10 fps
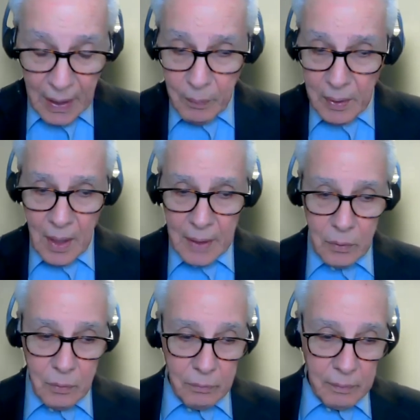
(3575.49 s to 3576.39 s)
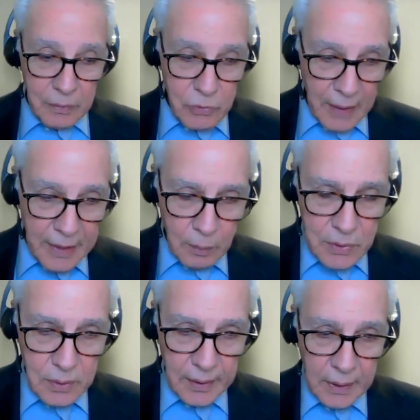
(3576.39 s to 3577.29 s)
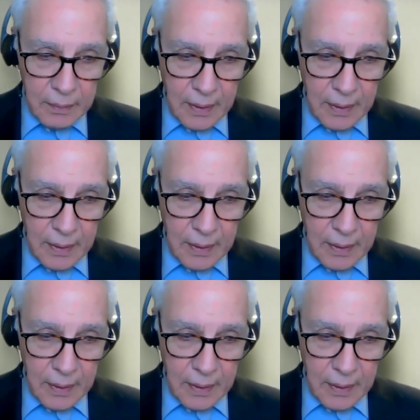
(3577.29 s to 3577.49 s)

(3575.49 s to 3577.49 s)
I would argue strenuously